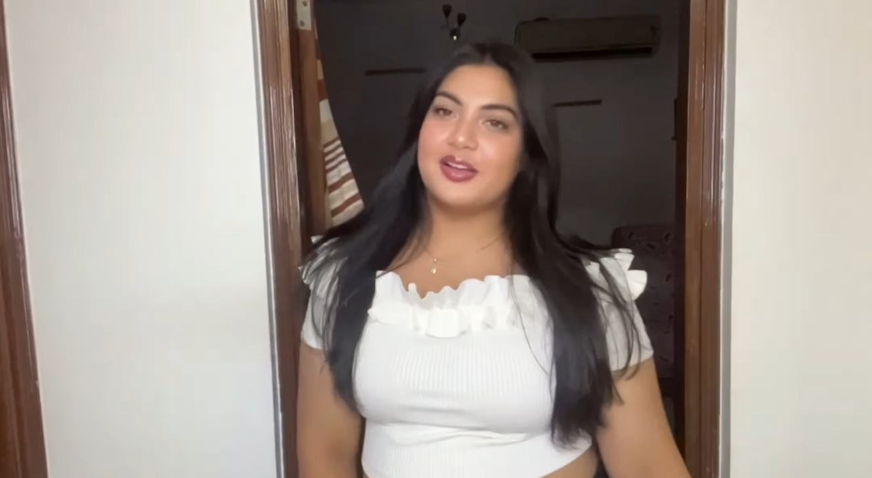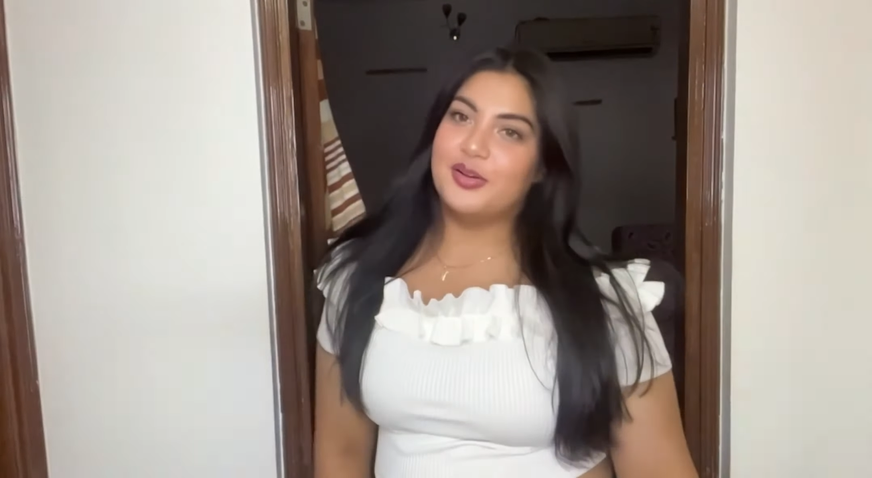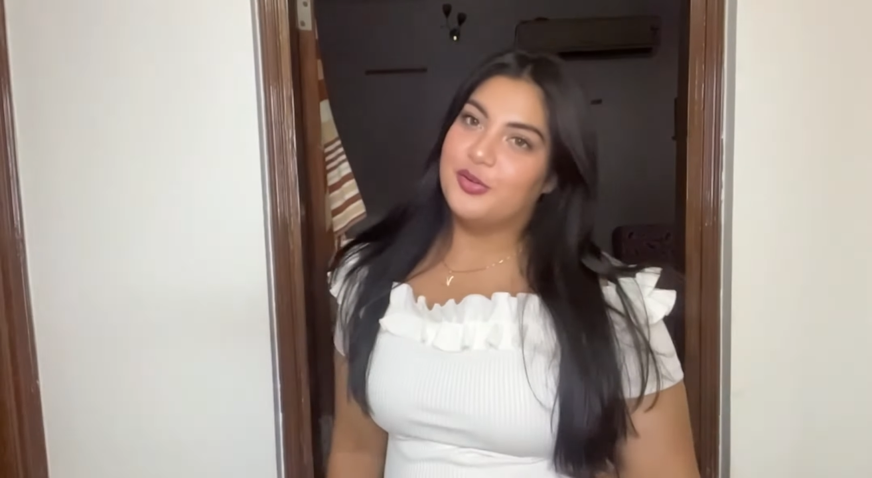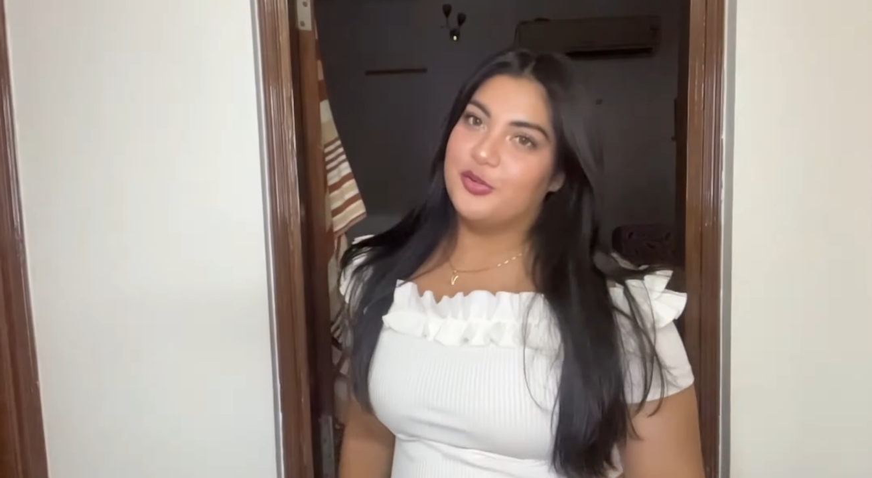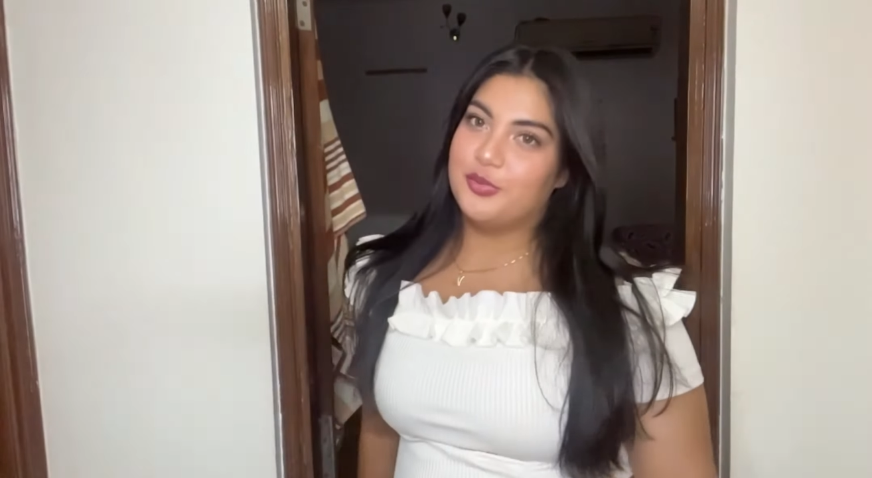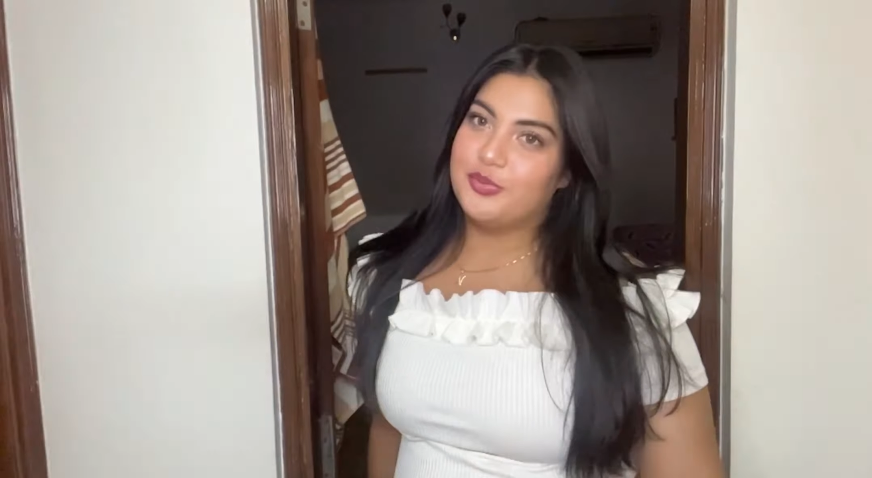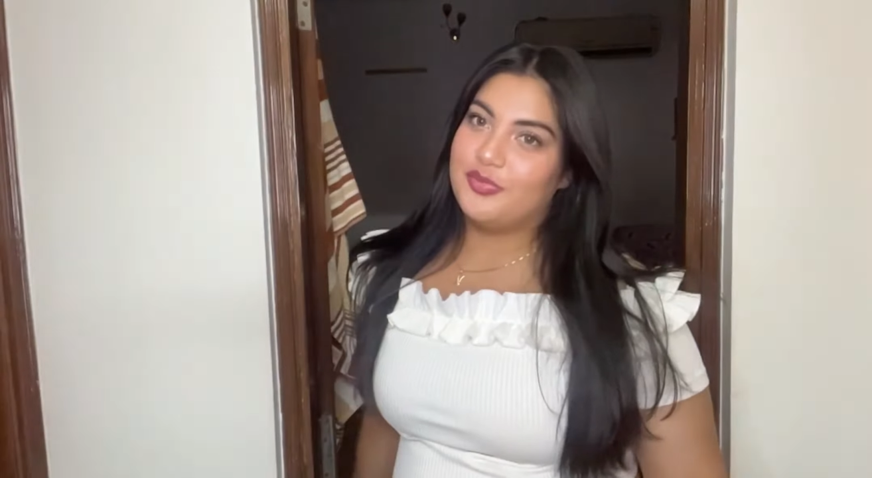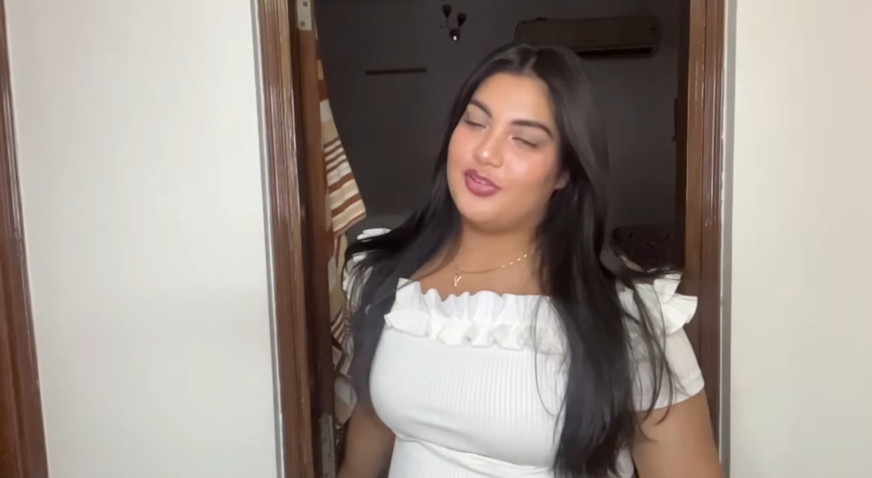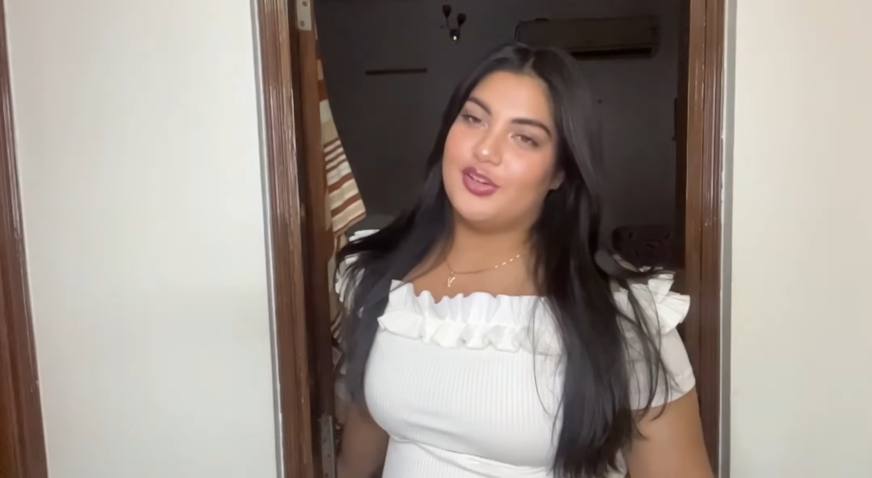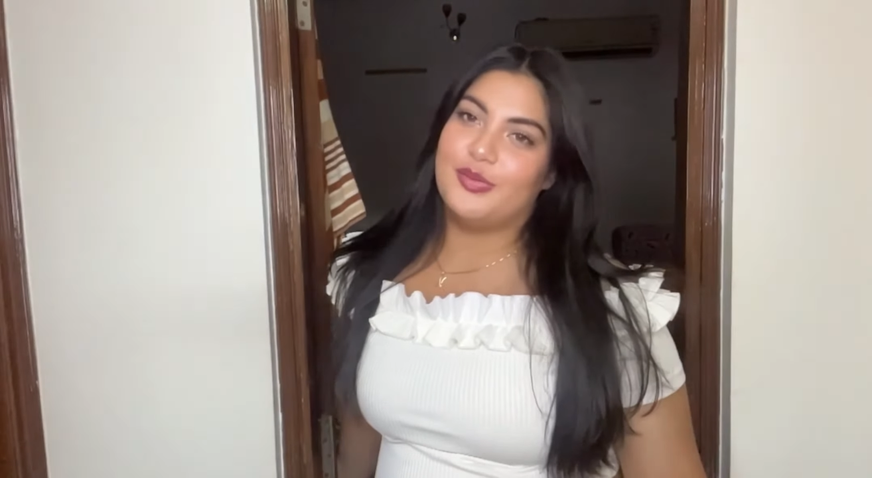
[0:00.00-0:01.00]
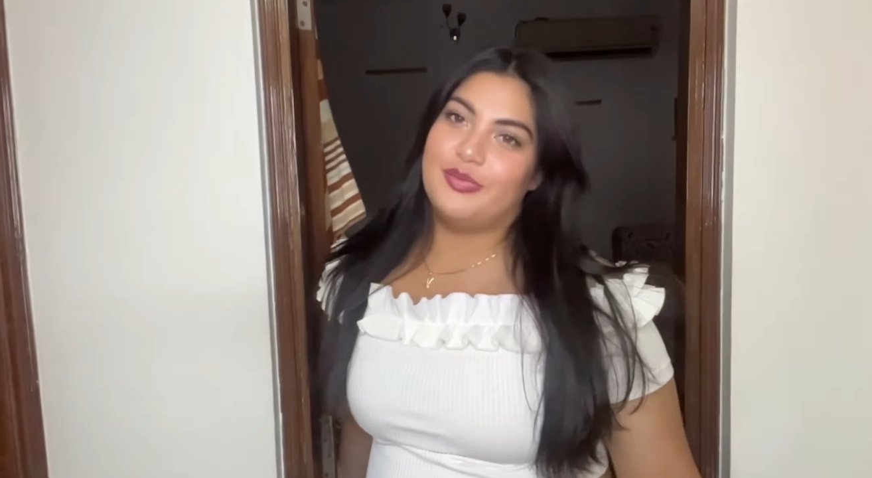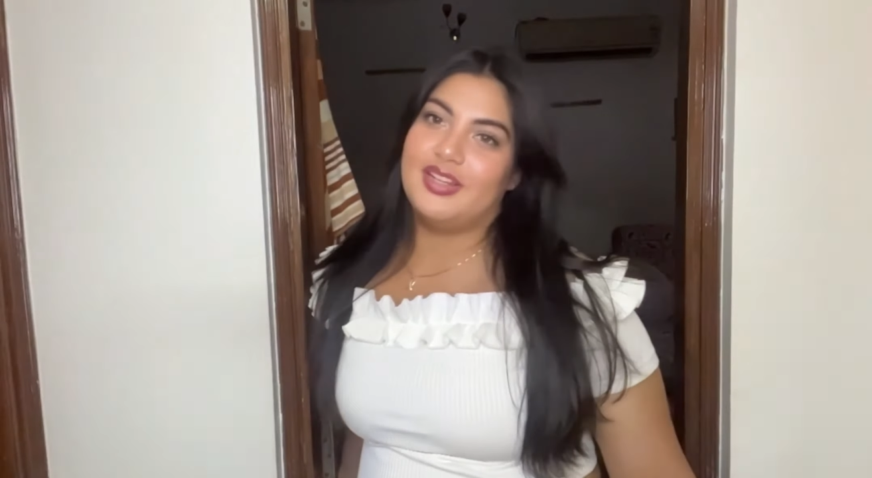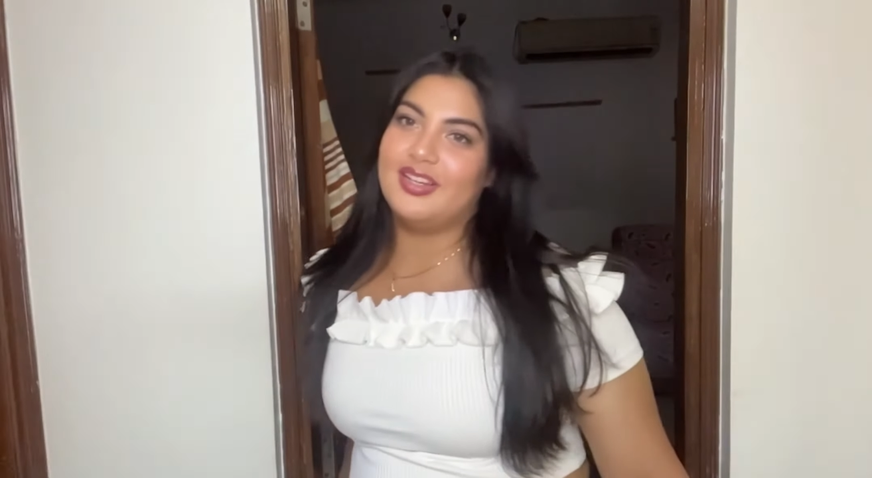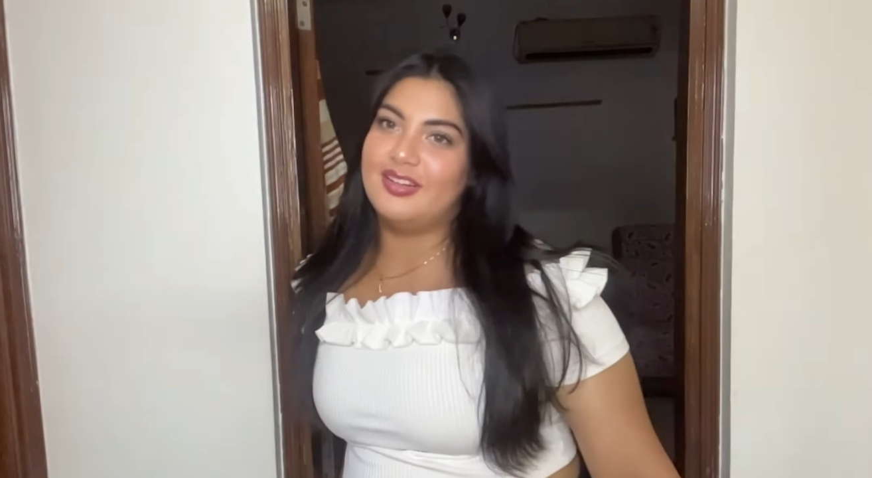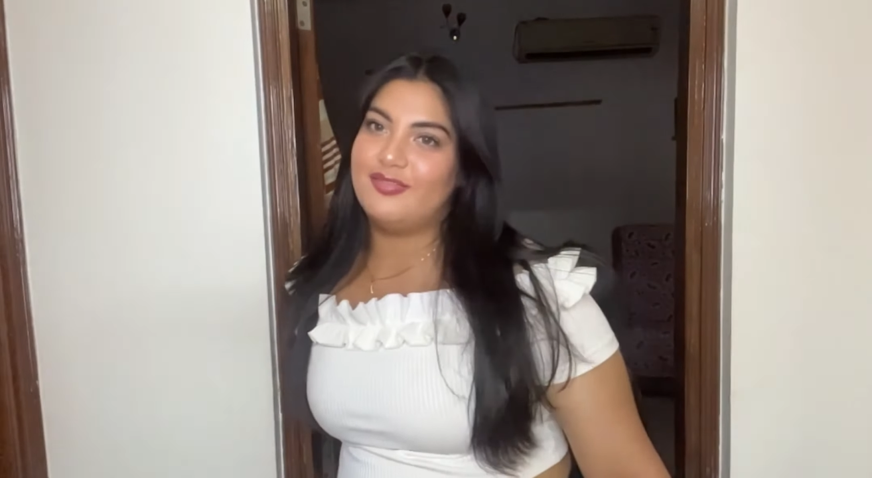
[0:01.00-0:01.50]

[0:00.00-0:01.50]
home from the